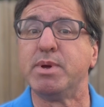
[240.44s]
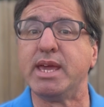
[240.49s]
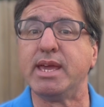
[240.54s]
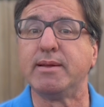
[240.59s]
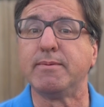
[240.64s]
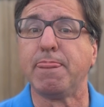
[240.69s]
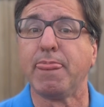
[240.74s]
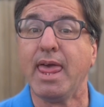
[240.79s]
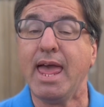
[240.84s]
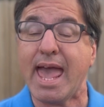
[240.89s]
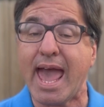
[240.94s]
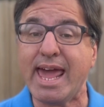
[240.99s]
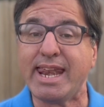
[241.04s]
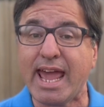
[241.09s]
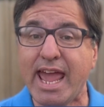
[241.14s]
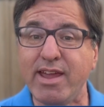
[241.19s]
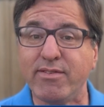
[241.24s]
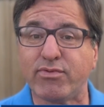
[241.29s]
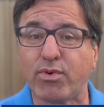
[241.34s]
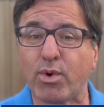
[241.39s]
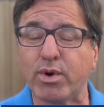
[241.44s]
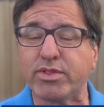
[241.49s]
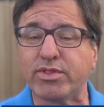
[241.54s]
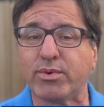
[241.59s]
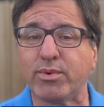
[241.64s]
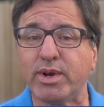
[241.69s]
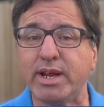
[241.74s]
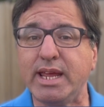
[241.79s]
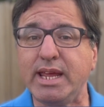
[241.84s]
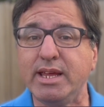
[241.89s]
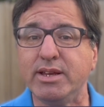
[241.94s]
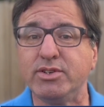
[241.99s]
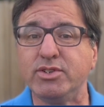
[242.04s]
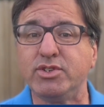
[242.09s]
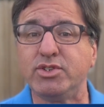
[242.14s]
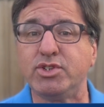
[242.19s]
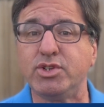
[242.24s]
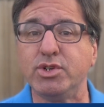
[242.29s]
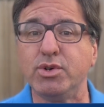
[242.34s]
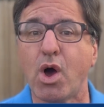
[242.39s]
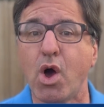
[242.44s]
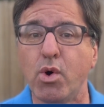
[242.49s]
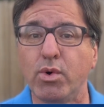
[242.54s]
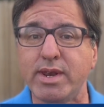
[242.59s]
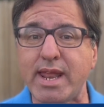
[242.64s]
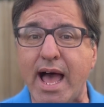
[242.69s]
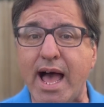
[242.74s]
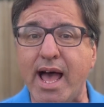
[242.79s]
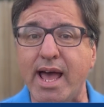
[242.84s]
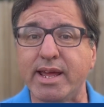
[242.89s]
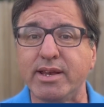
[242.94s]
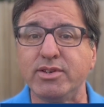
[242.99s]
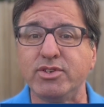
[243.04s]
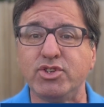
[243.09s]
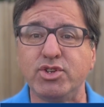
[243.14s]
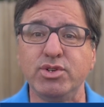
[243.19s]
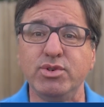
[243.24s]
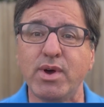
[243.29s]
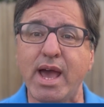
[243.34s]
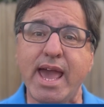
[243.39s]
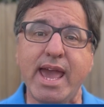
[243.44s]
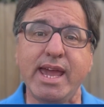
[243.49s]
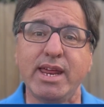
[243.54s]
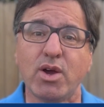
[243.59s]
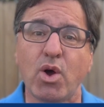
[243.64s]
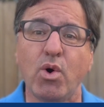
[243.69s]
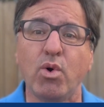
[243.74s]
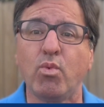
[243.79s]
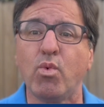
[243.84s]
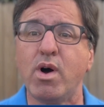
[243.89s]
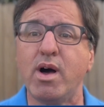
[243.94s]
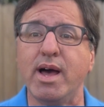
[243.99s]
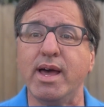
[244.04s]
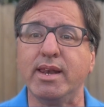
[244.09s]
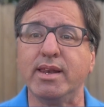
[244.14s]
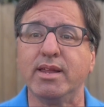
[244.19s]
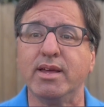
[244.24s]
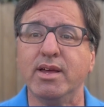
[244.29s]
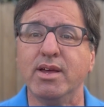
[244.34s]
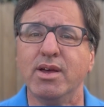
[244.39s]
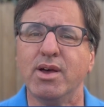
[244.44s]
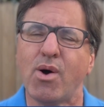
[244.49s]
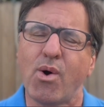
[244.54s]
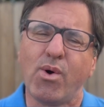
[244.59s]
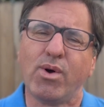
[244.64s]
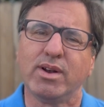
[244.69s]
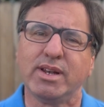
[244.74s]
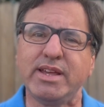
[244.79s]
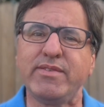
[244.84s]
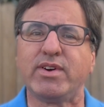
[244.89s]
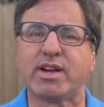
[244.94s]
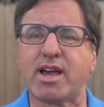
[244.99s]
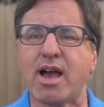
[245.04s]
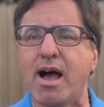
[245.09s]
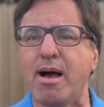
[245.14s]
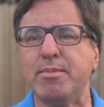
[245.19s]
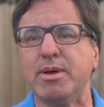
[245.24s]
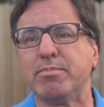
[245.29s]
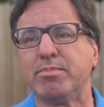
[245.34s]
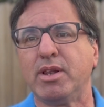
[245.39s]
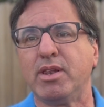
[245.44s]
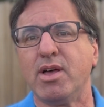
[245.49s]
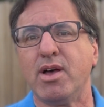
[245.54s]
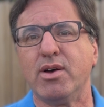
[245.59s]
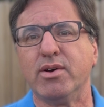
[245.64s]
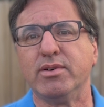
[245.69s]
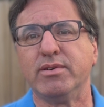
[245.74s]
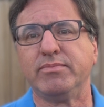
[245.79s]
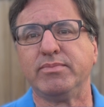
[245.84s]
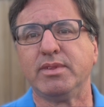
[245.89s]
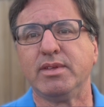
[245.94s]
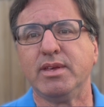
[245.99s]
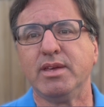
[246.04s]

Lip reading: me at 843-209-2801 or leave a comment below.